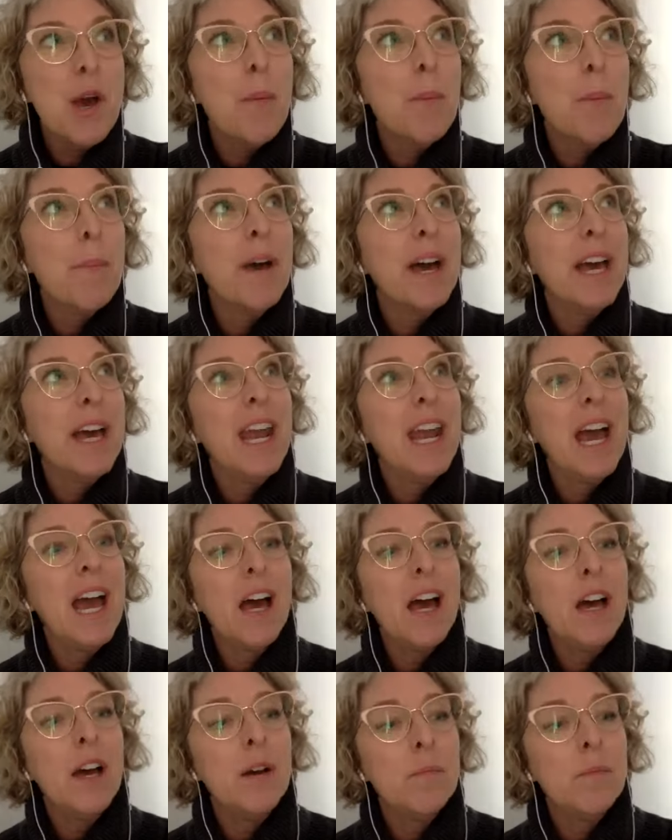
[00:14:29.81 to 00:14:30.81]
But
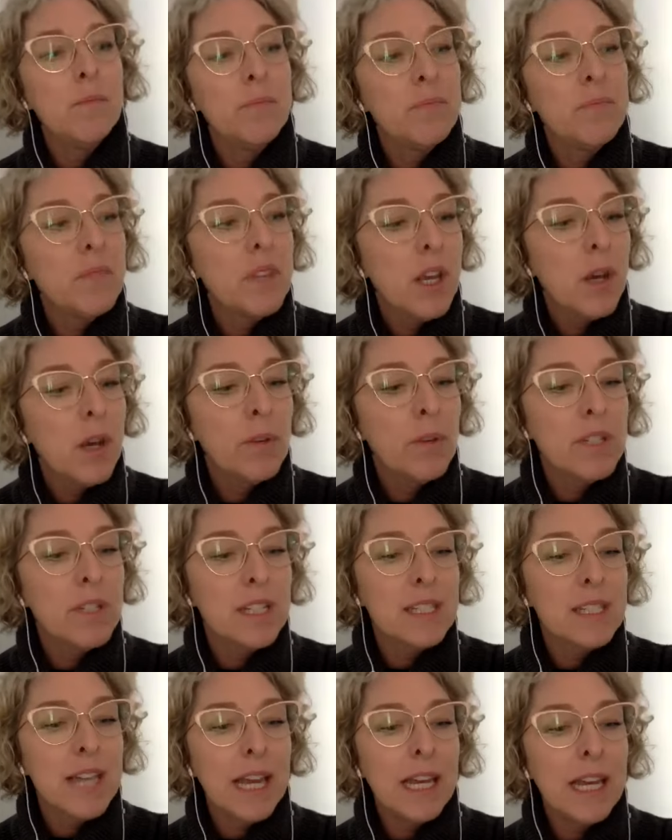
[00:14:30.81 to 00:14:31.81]
what's
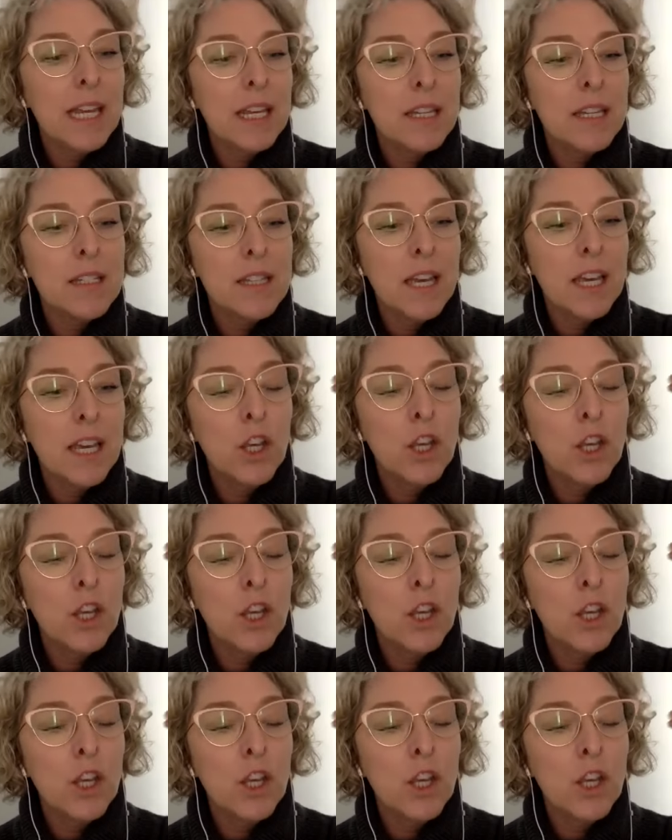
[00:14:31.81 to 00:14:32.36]
exciting is like